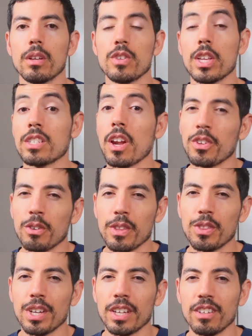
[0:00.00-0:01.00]
So that's another great
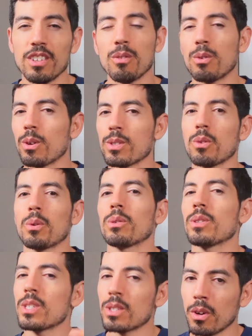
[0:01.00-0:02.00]
thing. You of course don't want to
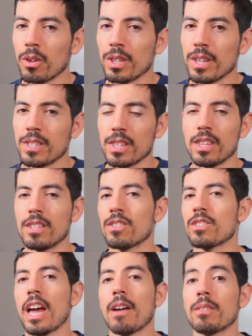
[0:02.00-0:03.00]
install these and then
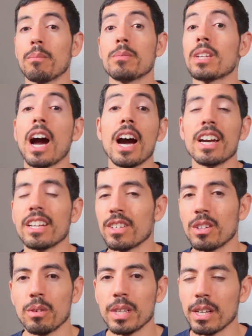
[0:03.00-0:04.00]
just have them die, you
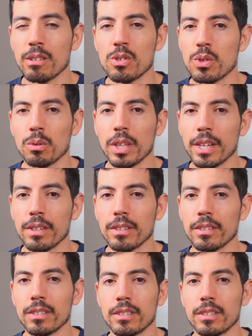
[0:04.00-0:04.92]
know, a year or two later.